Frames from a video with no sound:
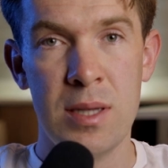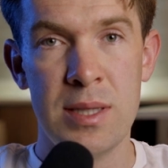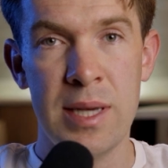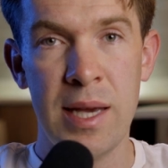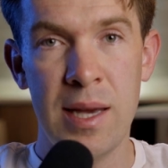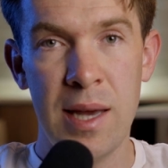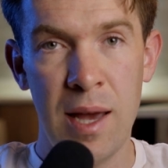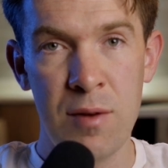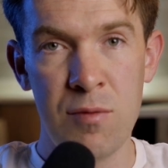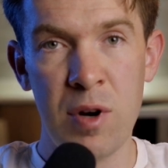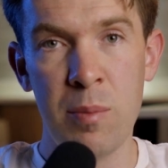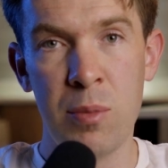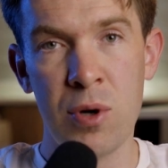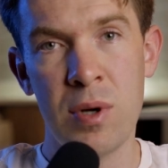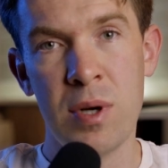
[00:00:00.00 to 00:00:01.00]
Take
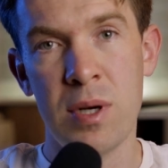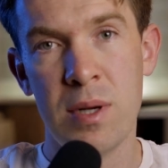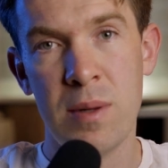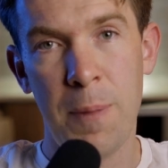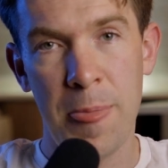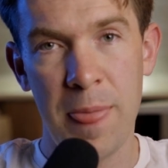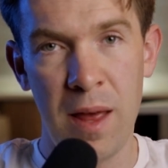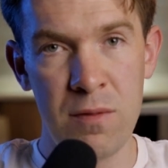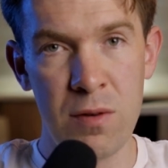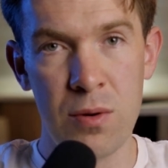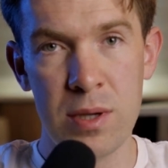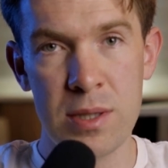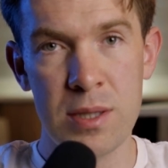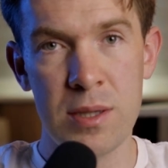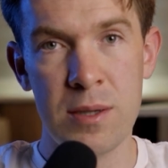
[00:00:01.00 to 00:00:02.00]
every book ever
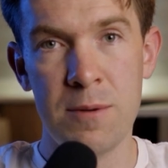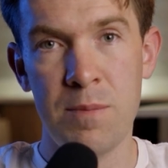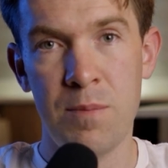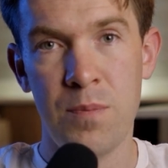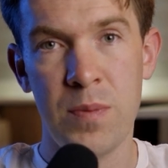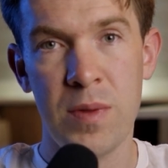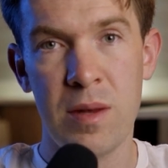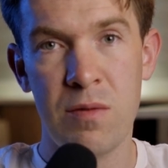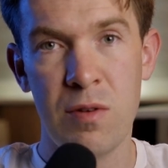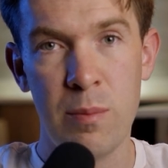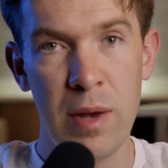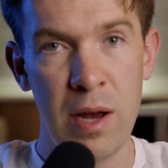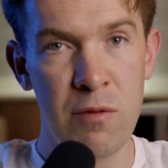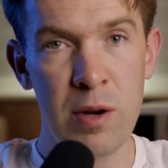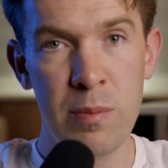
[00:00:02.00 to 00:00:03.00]
written
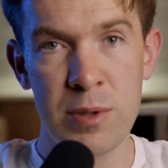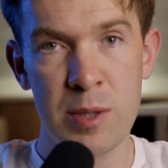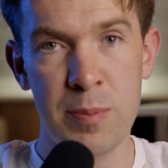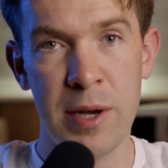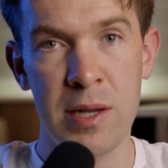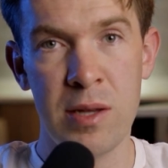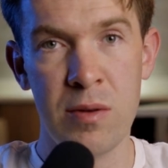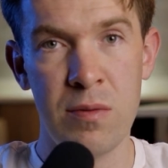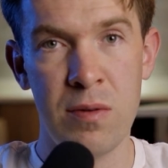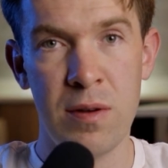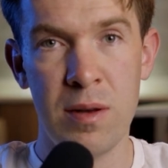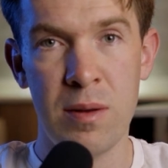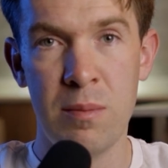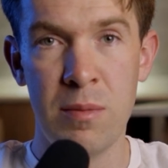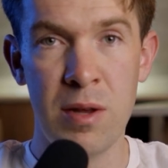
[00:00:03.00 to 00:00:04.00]
from every perspective,
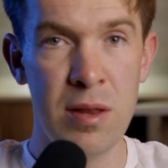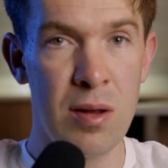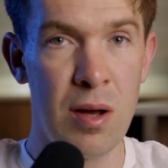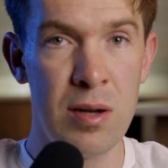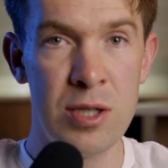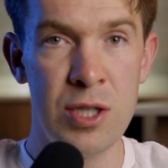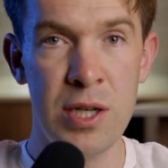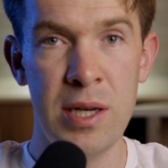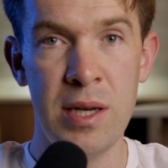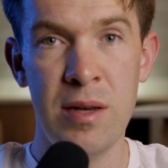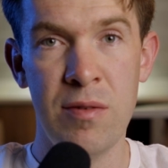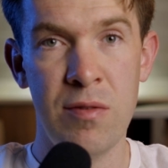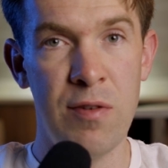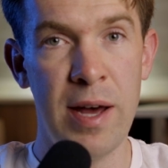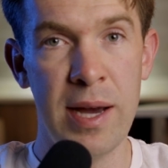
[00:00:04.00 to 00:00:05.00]
mythology,
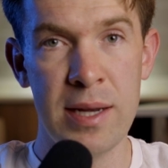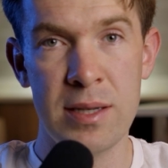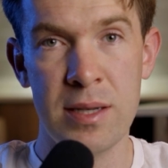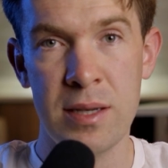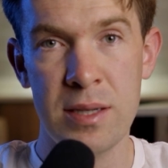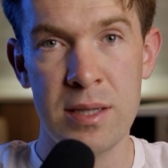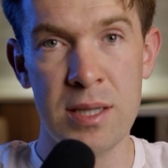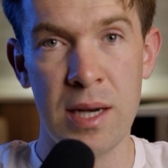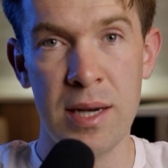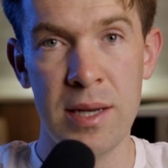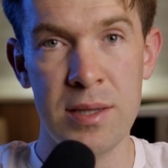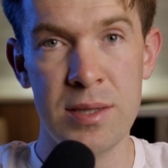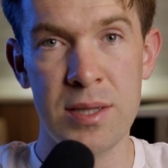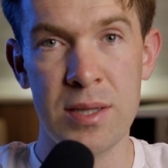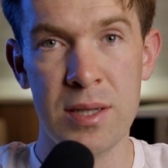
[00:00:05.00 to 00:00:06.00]
fact,
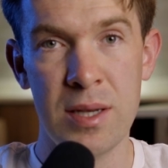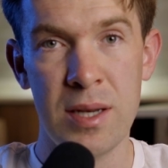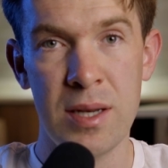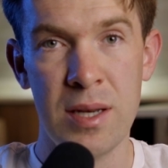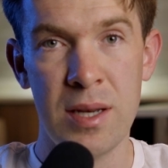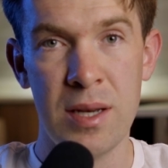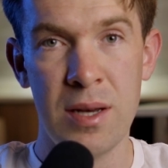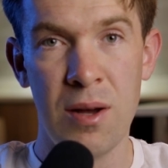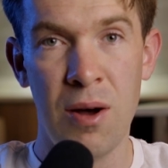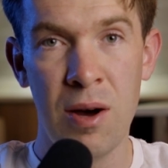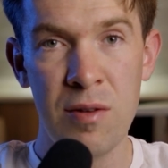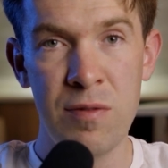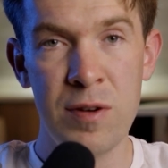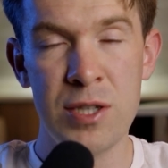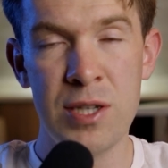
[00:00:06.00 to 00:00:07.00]
science.
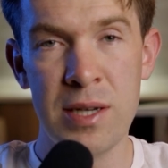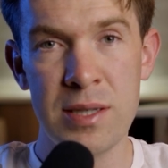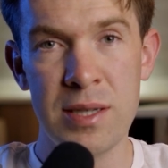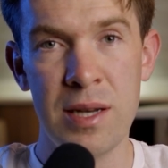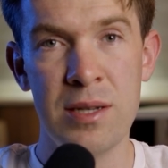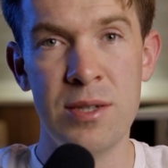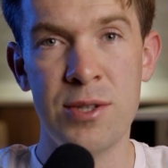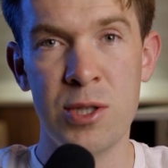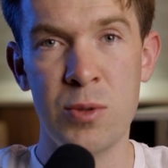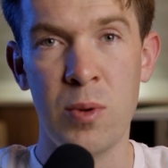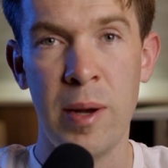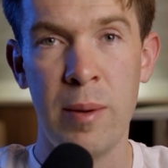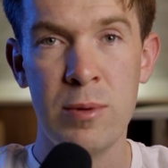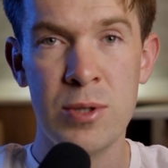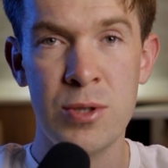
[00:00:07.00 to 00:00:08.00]
Artificial intelligence
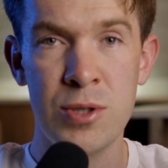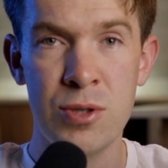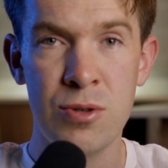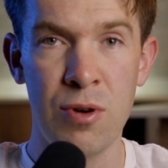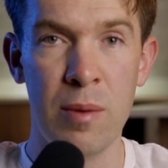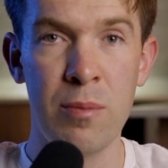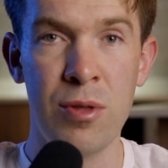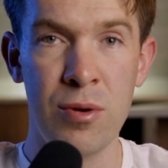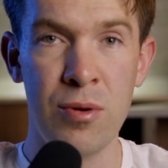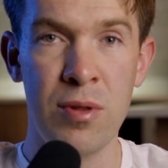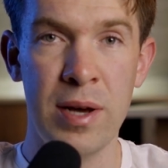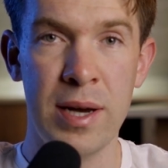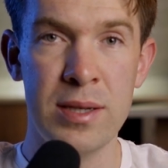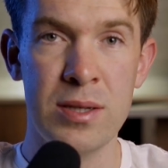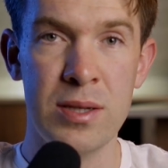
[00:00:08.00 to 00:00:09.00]
were able to scrub through
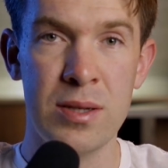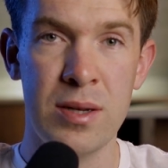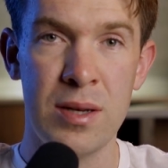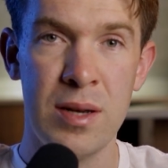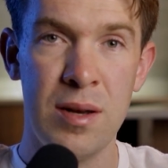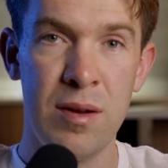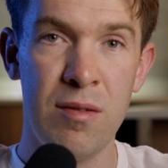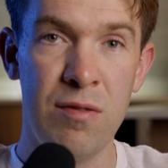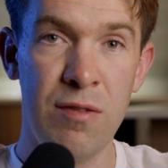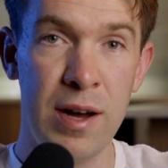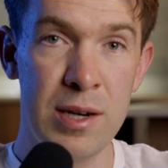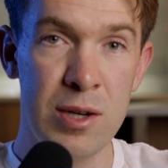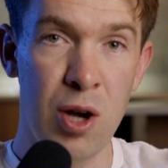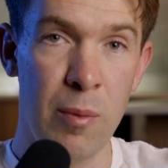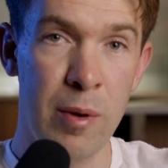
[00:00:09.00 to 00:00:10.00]
that,
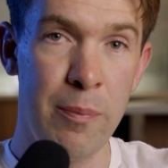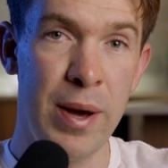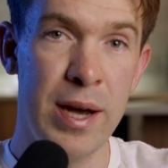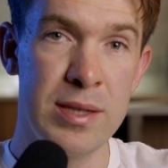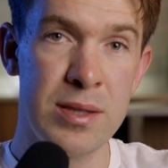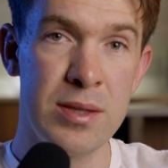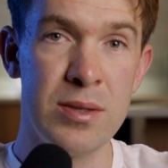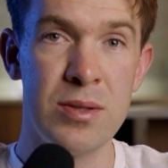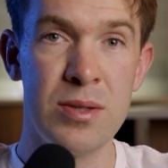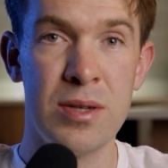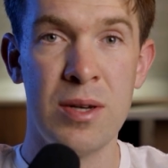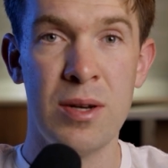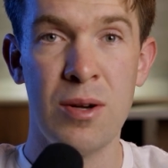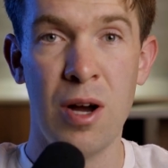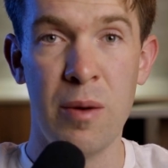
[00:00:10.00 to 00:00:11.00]
find common patterns,
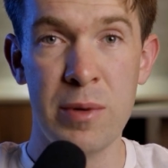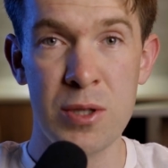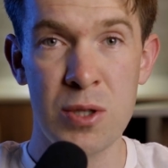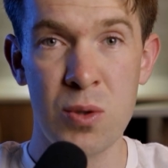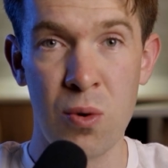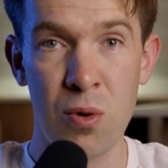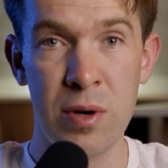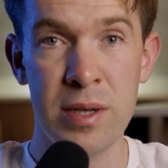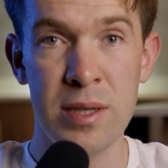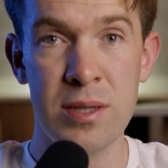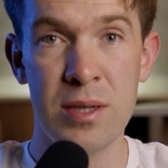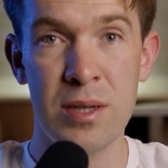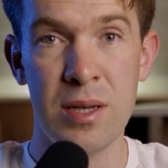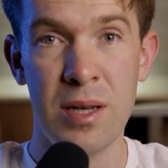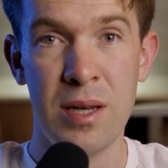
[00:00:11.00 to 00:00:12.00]
common
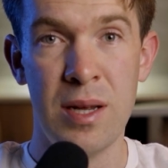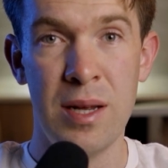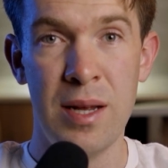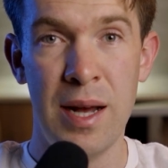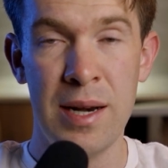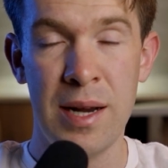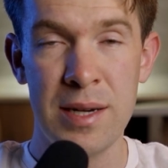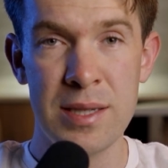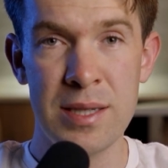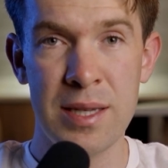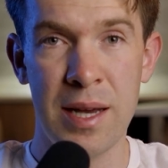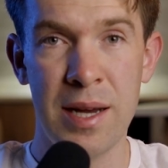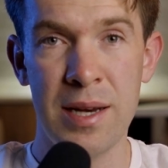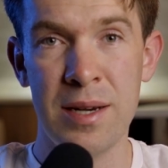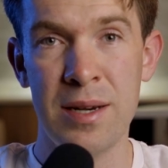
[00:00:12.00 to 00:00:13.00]
stories, and
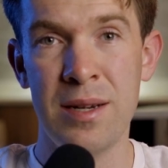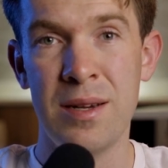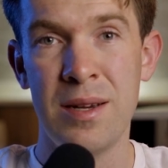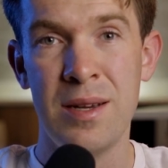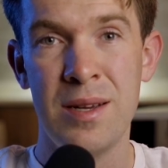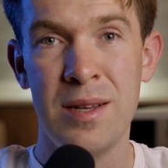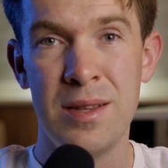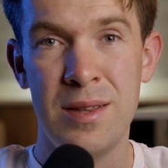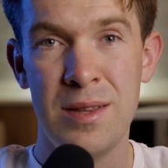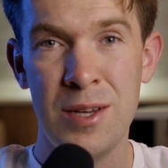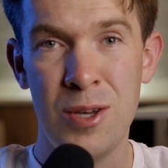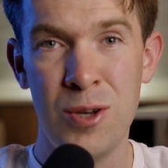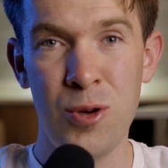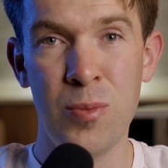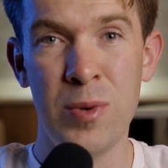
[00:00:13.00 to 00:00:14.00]
understand the
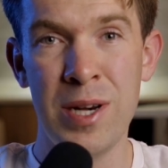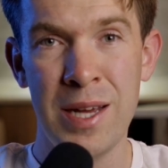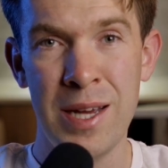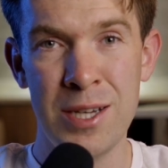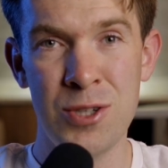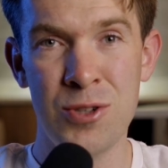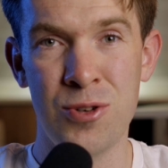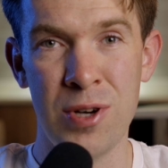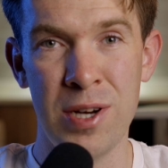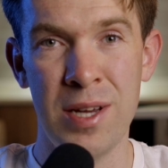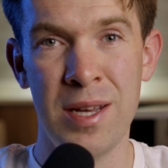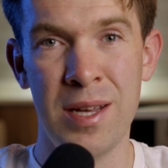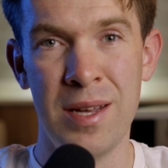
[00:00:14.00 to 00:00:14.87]
human history